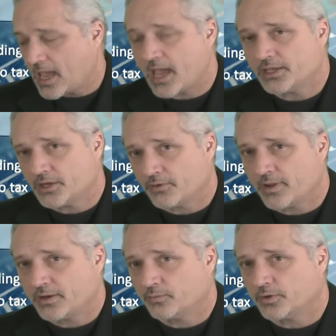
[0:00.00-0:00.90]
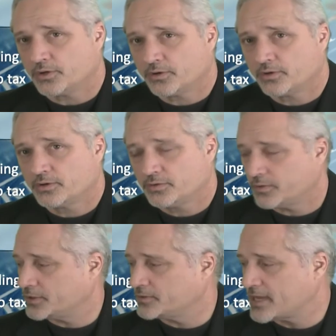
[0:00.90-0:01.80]
at year end when you're
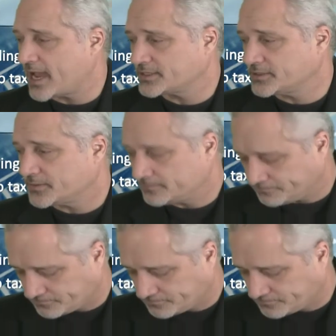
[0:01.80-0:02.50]
doing your taxes.